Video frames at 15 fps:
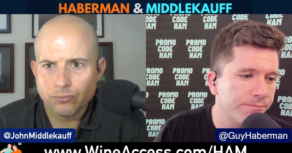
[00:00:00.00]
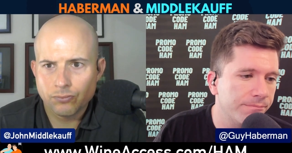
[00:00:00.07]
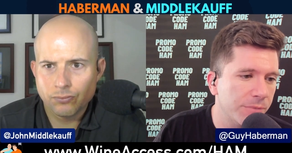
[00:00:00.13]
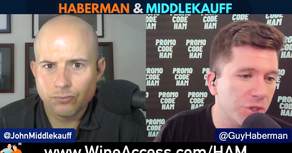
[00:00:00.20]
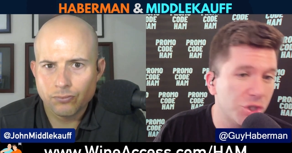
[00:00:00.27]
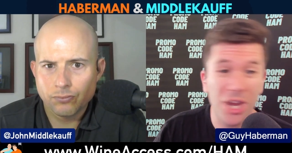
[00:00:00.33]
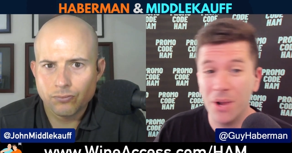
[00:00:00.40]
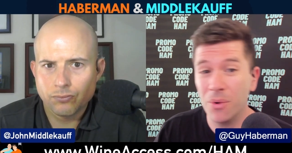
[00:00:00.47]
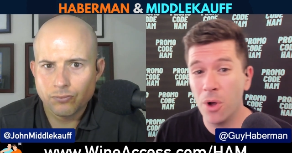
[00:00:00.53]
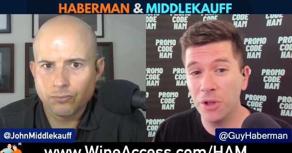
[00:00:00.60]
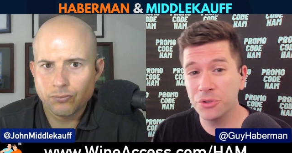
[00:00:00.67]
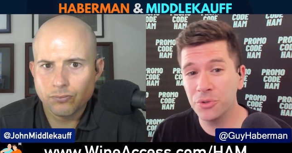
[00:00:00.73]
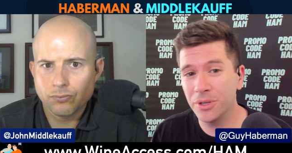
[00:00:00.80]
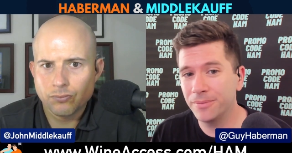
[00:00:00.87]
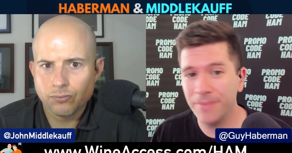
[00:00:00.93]
Speaker 1: Shane
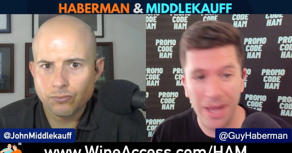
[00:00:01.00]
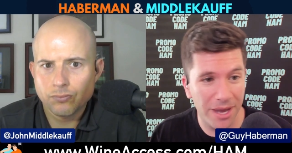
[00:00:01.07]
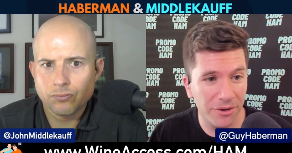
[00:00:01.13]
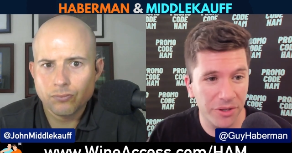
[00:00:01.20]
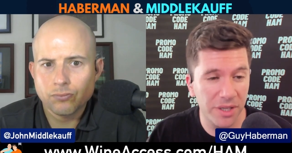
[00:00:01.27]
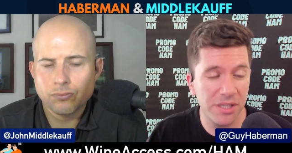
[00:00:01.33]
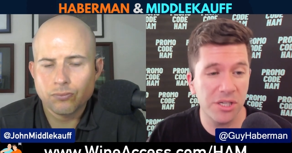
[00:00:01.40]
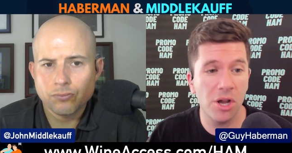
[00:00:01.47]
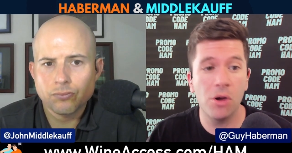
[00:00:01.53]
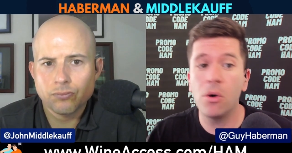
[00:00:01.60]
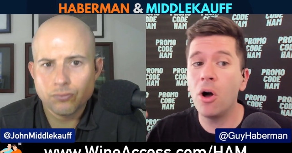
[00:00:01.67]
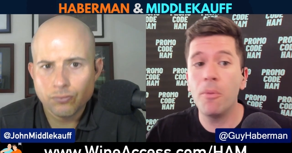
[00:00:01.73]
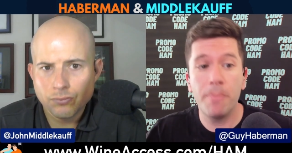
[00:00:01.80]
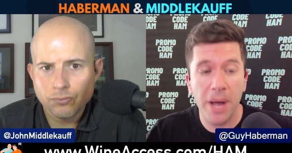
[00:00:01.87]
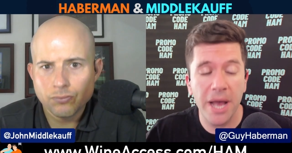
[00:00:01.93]
Waldron, I don't think so.
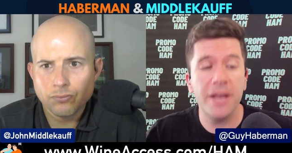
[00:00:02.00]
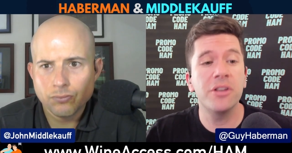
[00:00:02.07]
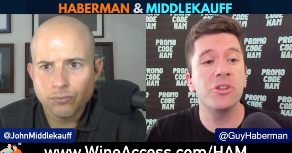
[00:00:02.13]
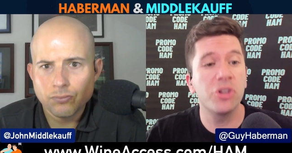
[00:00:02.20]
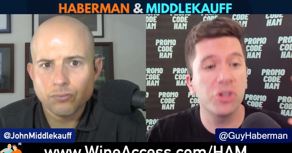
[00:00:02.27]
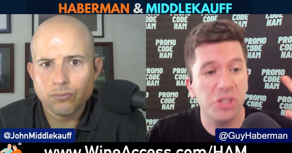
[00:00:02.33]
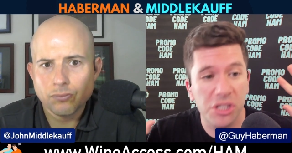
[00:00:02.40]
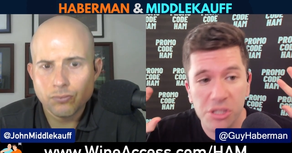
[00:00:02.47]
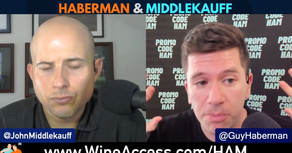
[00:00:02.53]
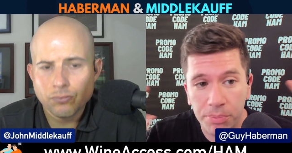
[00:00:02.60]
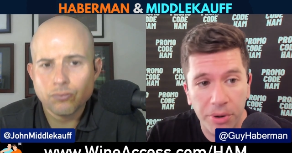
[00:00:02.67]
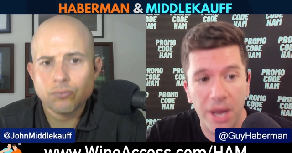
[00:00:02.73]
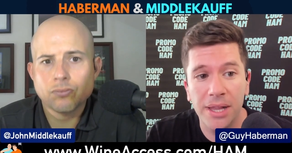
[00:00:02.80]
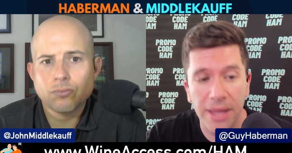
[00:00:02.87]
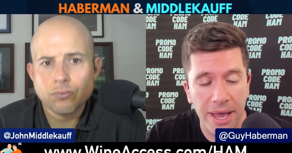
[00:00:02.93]
But just as a
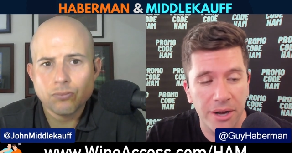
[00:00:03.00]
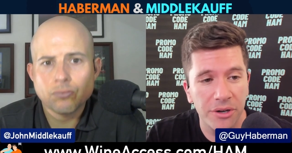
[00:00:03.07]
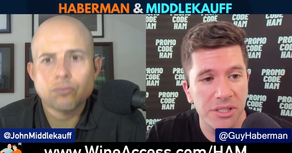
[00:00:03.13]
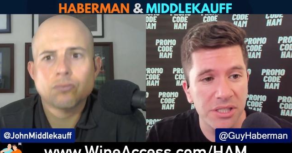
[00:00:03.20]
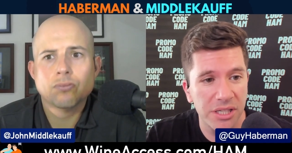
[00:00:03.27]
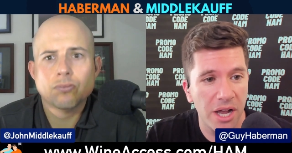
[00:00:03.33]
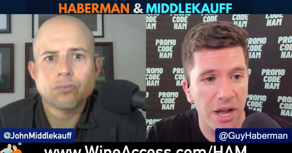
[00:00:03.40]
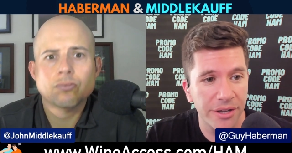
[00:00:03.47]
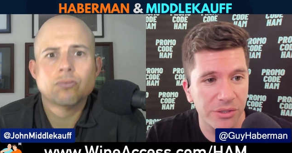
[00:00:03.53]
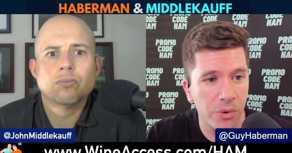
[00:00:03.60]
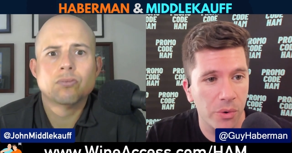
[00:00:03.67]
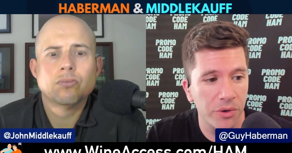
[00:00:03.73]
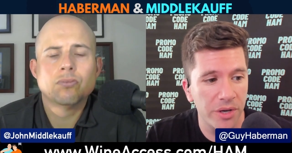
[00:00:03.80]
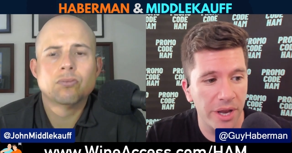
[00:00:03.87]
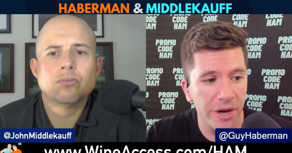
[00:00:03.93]
bright light on Seahawks
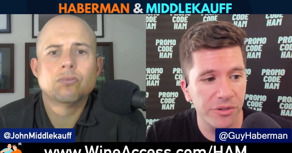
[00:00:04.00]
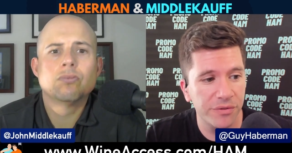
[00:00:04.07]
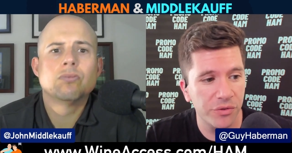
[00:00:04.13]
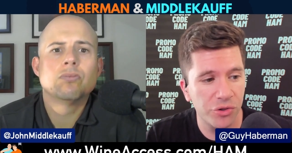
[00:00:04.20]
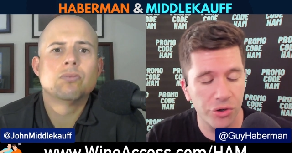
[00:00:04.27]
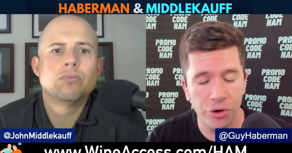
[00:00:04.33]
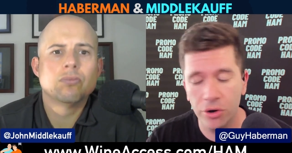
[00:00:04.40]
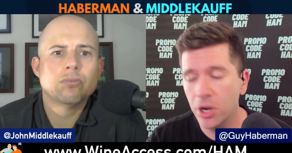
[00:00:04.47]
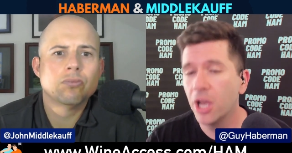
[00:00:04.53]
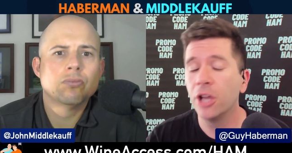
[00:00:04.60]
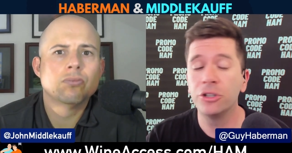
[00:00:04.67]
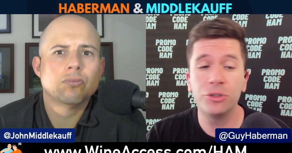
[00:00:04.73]
coordinators for sure.